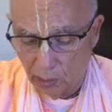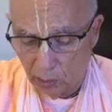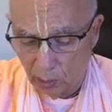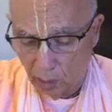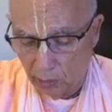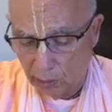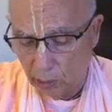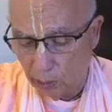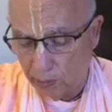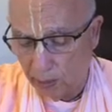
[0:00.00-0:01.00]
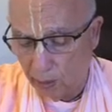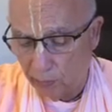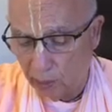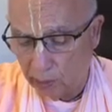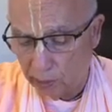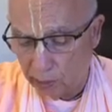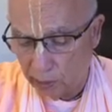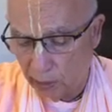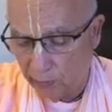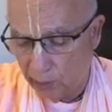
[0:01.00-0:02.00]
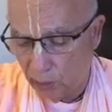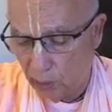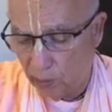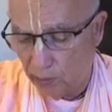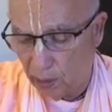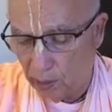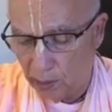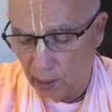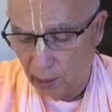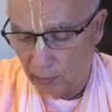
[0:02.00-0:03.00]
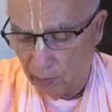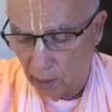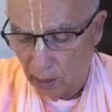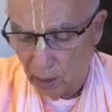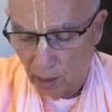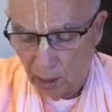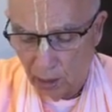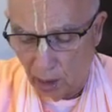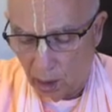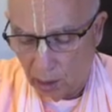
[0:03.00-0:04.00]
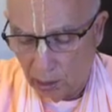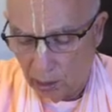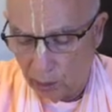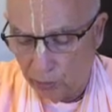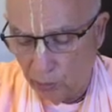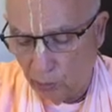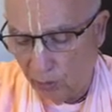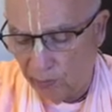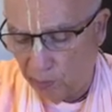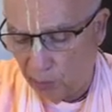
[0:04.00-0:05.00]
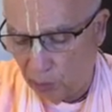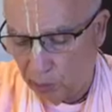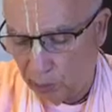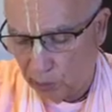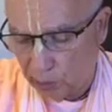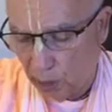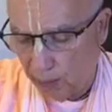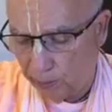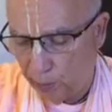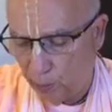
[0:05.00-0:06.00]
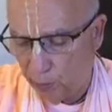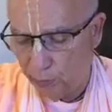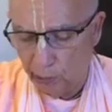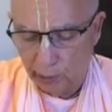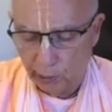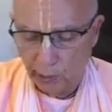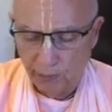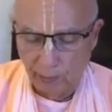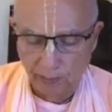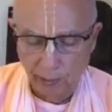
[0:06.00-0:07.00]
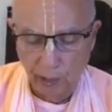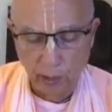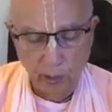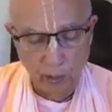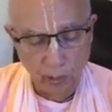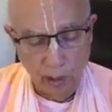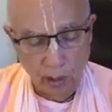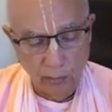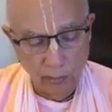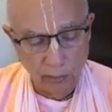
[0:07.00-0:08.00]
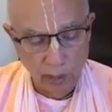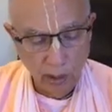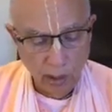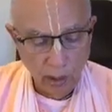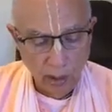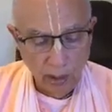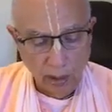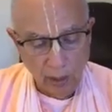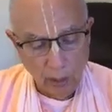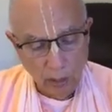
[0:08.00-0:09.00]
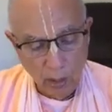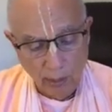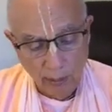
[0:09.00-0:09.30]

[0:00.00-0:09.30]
moy. What to speak of others, even Lord Baladev is full of emotions like pure friendship and paternal love. Teho